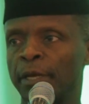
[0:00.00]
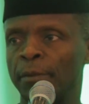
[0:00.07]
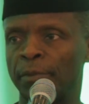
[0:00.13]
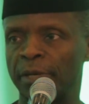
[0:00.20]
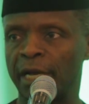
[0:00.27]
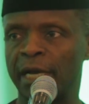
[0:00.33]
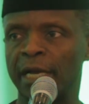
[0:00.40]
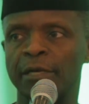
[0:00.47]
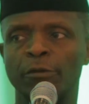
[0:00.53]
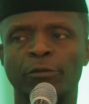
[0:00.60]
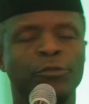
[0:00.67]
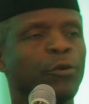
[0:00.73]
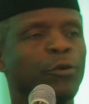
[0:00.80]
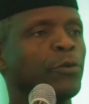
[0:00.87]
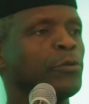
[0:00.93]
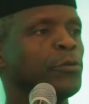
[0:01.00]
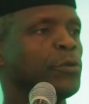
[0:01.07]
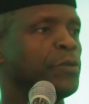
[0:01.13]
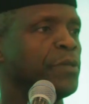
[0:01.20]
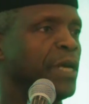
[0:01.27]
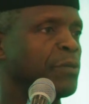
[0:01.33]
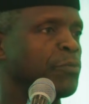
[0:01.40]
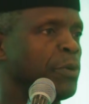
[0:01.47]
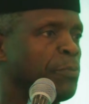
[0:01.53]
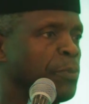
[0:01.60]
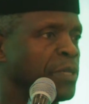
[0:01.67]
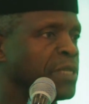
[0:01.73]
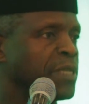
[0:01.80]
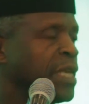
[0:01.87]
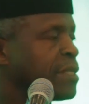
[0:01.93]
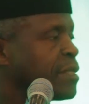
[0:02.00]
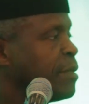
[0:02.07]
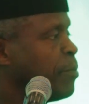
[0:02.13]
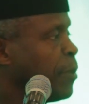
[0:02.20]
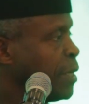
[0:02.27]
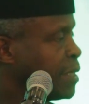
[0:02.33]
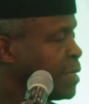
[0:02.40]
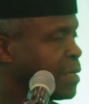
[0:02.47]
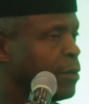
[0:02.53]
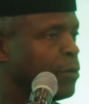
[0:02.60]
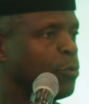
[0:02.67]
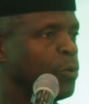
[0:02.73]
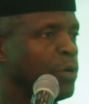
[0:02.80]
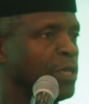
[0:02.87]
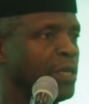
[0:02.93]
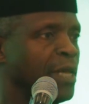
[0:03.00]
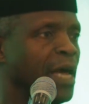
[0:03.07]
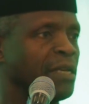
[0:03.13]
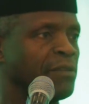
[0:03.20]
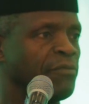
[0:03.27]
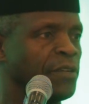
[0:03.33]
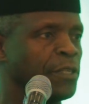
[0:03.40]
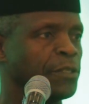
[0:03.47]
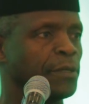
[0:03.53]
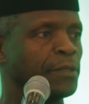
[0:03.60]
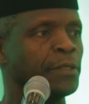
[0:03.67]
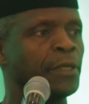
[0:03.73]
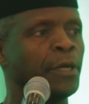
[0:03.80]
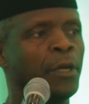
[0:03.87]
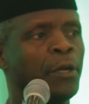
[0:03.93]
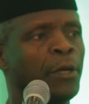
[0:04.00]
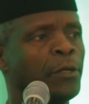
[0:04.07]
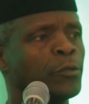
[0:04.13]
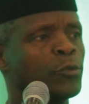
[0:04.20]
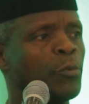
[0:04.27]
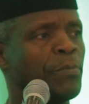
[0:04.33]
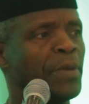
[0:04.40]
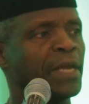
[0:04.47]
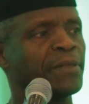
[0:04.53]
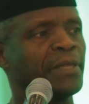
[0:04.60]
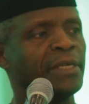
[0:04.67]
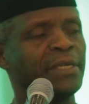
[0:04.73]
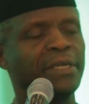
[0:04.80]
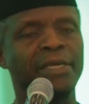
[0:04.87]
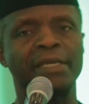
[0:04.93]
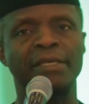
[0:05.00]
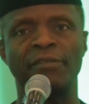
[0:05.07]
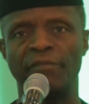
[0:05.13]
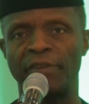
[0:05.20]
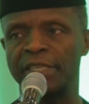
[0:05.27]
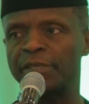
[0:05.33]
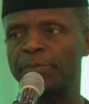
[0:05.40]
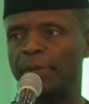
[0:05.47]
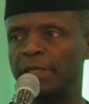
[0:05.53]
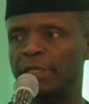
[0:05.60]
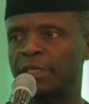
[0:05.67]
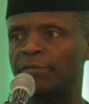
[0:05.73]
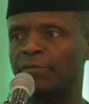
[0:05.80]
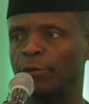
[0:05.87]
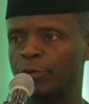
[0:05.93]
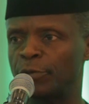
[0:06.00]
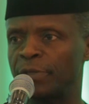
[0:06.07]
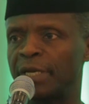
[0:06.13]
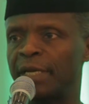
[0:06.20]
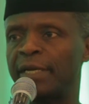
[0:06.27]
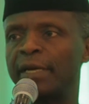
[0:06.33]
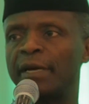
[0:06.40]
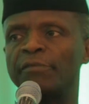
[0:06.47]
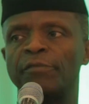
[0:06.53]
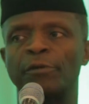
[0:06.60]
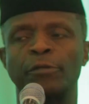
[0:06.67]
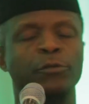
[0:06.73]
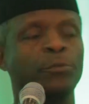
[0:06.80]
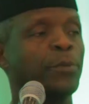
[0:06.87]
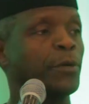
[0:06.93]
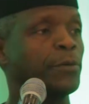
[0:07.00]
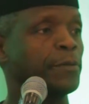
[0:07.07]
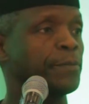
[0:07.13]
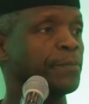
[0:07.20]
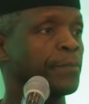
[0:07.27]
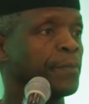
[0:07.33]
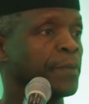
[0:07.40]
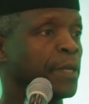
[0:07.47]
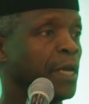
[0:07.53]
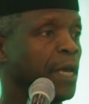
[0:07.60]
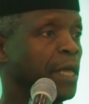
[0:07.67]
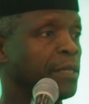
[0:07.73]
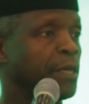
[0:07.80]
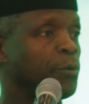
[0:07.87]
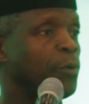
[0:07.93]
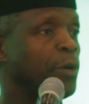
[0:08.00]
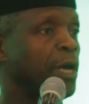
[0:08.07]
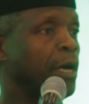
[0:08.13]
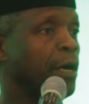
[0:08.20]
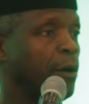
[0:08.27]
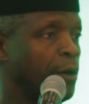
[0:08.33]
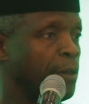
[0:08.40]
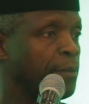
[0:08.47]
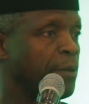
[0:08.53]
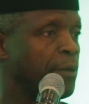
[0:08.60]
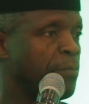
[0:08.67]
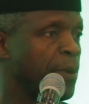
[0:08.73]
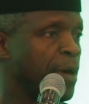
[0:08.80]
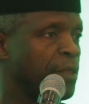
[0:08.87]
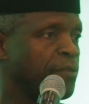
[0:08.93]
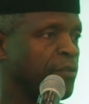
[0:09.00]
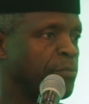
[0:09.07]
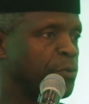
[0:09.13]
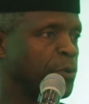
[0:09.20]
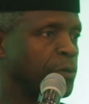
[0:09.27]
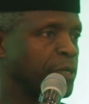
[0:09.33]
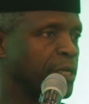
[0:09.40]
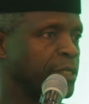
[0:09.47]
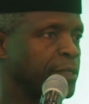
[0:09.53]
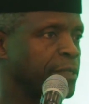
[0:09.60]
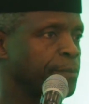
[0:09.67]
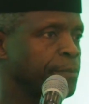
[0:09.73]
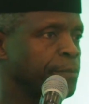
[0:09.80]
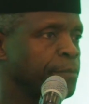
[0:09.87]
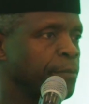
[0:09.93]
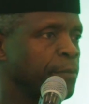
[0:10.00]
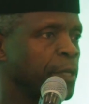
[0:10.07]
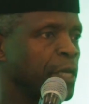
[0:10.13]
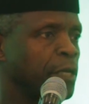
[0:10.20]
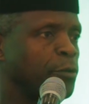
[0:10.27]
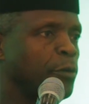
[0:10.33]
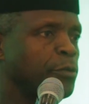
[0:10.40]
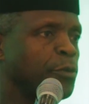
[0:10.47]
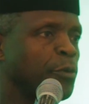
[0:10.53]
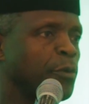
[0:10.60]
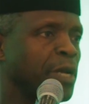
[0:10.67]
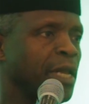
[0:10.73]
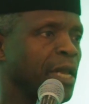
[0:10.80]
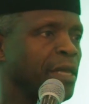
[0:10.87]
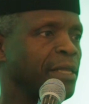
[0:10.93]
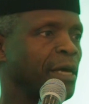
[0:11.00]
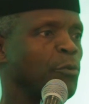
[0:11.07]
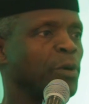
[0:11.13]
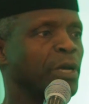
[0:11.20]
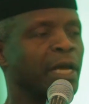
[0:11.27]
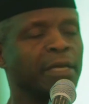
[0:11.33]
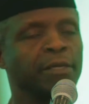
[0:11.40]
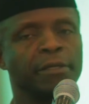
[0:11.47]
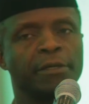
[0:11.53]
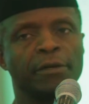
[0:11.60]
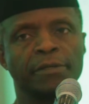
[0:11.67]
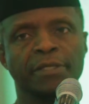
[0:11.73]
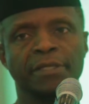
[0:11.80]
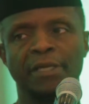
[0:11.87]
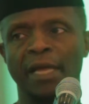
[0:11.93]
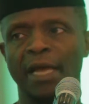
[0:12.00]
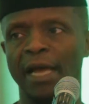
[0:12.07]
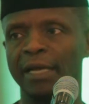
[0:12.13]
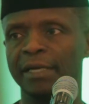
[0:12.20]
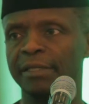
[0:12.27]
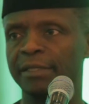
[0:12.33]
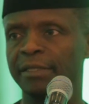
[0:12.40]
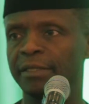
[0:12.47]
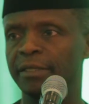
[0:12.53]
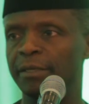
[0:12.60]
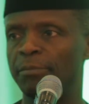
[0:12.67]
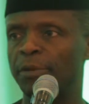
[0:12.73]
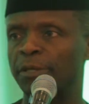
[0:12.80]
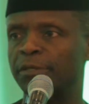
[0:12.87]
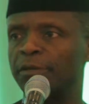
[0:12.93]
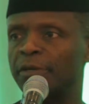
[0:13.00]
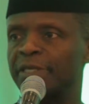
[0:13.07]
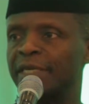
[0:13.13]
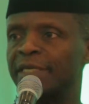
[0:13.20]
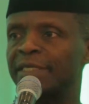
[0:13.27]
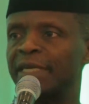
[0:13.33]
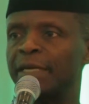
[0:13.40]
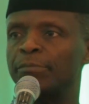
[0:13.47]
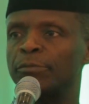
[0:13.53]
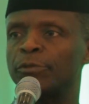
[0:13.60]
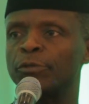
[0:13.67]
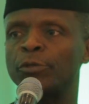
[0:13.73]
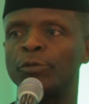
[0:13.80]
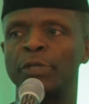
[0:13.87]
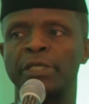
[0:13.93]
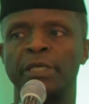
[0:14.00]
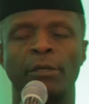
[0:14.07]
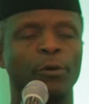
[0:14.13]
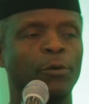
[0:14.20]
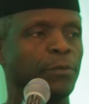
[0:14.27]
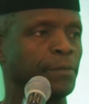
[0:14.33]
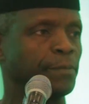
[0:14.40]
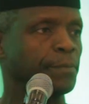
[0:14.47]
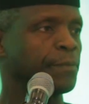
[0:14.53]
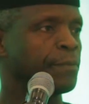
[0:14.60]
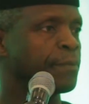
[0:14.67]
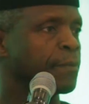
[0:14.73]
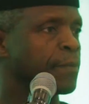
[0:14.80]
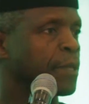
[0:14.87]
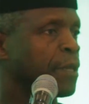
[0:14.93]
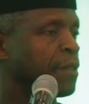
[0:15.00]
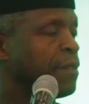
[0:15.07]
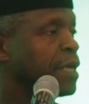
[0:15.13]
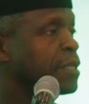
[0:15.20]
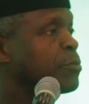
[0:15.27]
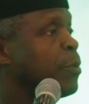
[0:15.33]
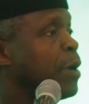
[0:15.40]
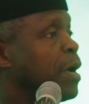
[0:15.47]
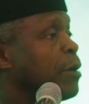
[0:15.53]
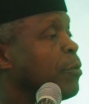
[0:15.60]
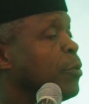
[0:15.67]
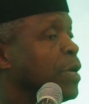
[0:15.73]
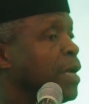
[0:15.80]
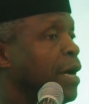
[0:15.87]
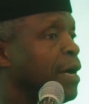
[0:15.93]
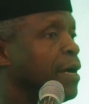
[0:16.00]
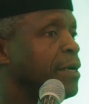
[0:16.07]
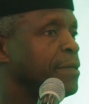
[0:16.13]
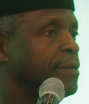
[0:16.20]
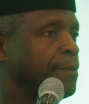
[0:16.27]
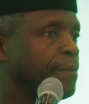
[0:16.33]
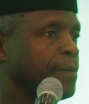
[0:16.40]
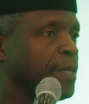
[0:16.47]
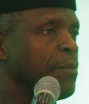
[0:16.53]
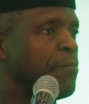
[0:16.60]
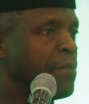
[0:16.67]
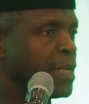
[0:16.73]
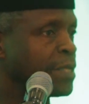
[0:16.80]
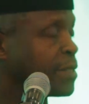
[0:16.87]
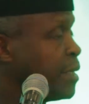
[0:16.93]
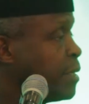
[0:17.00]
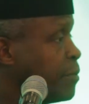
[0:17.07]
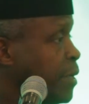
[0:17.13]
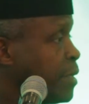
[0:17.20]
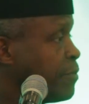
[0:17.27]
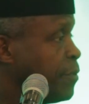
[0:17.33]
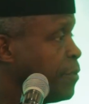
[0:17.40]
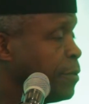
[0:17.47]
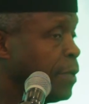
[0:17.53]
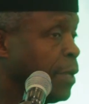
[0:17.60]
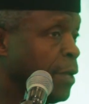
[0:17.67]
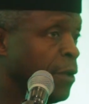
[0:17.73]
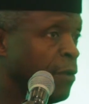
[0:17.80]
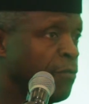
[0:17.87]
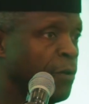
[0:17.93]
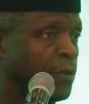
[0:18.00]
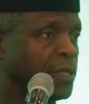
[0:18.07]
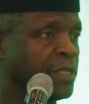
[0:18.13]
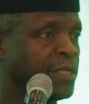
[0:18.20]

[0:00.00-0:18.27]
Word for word: But I can assure you that we possess the political will and vision to make the needed investments for today and for tomorrow, and that we are on the path of progress. It's also clear that we cannot and must not attempt to do it alone. That's why we are immensely grateful for